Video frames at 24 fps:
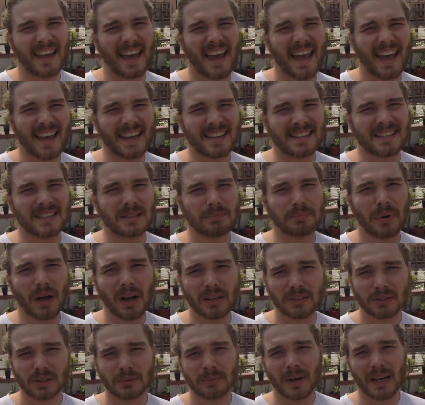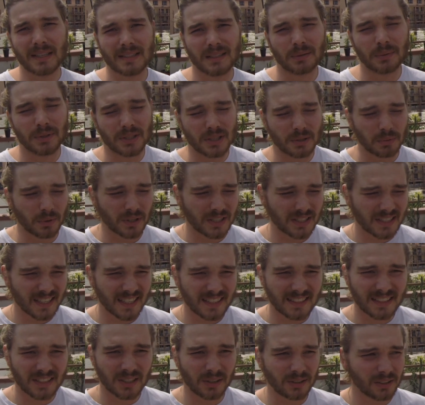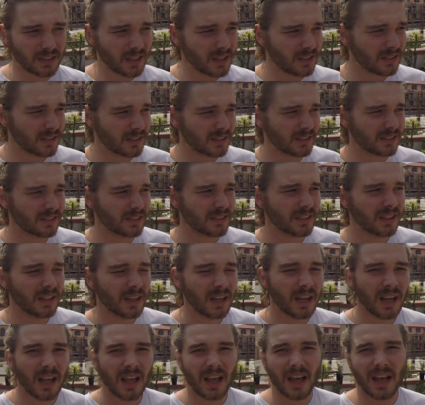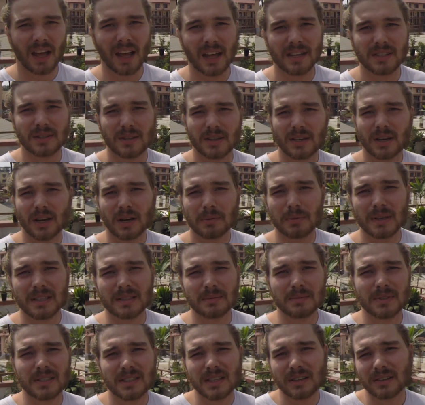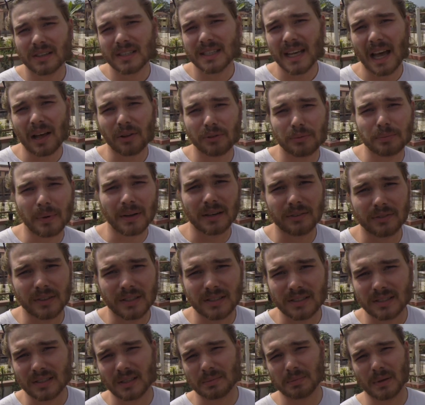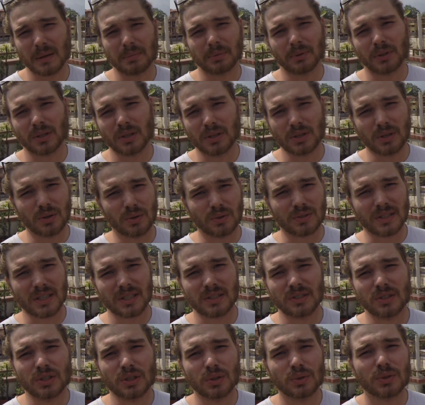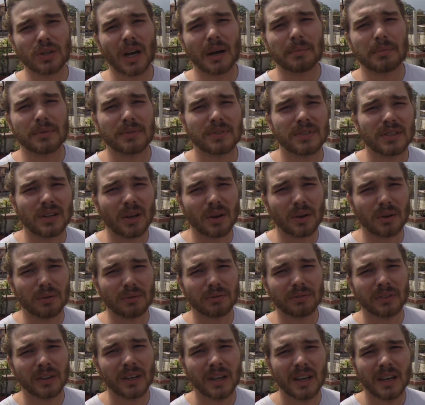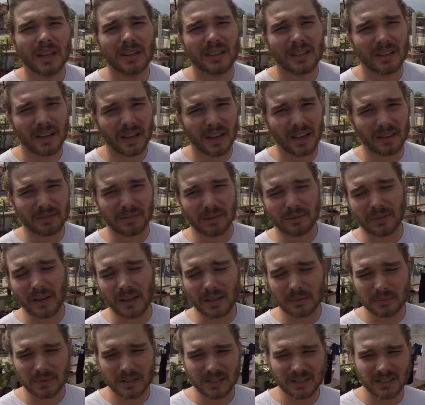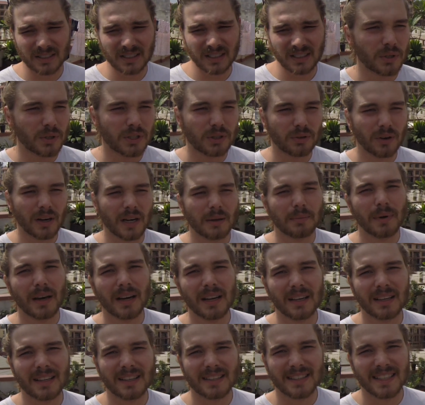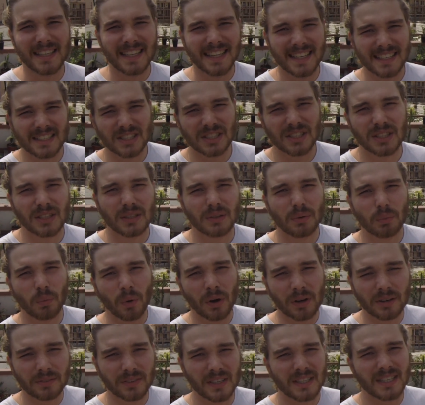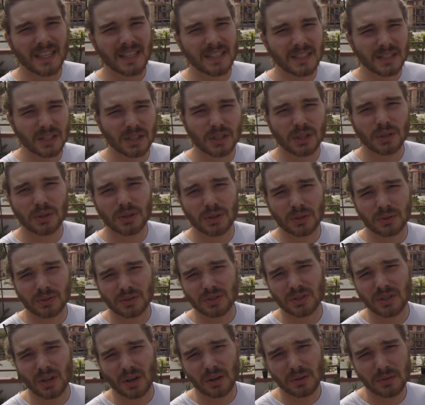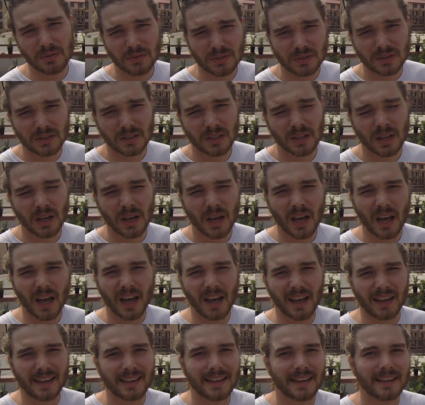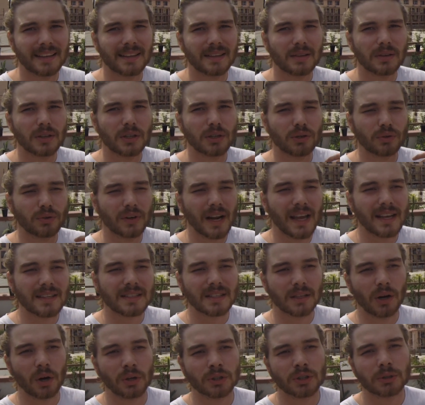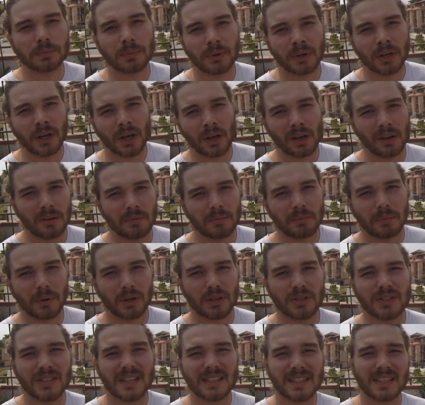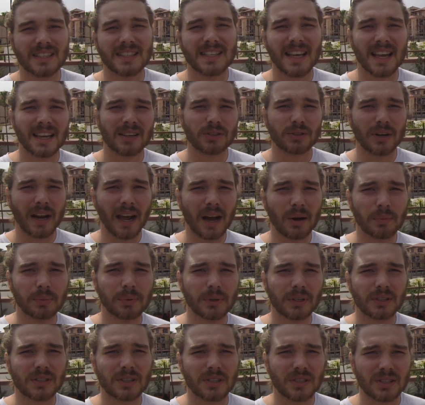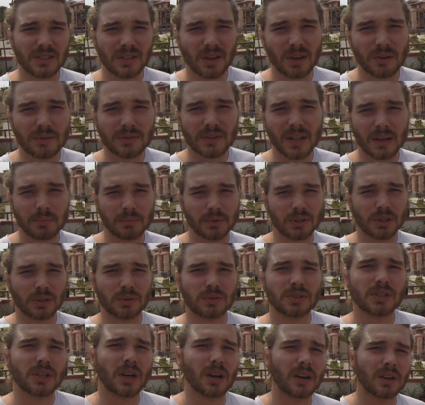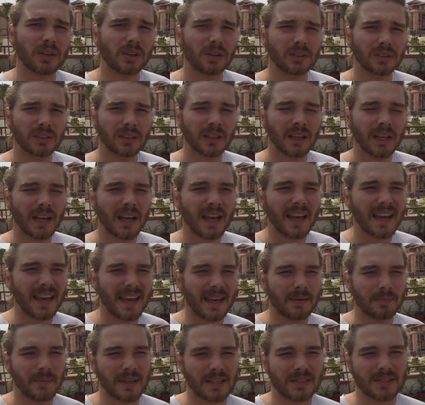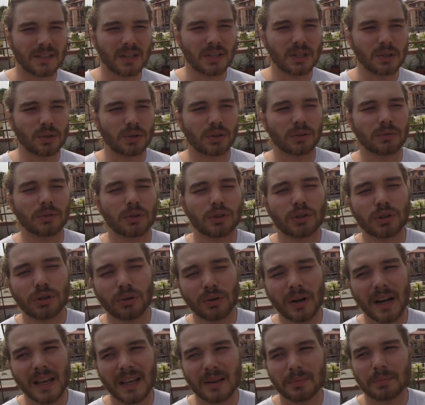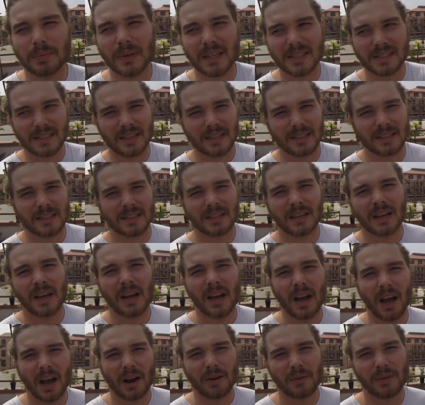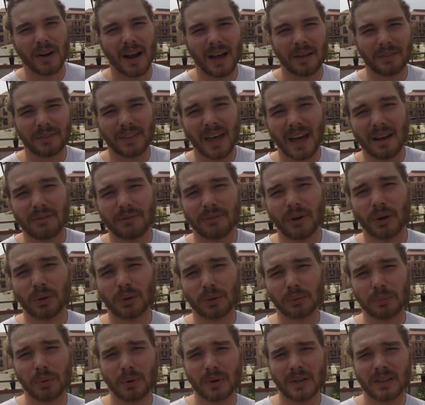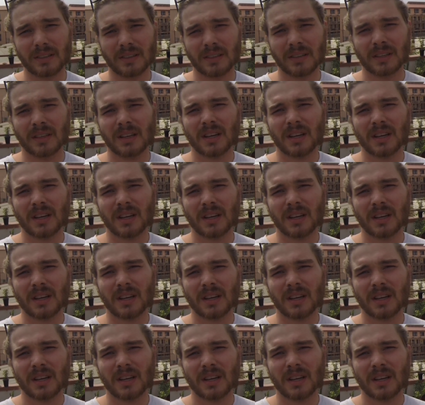and particle matter, which is what sticks in your lungs. So there are going to be some serious health benefits to the people who use this new type of stove that I have developed. What's great about it is each one of these institutional stoves creates an entrepreneur. Because there's a secondary output to the stoves, they produce charcoal, it means that you can create a business around that focal point.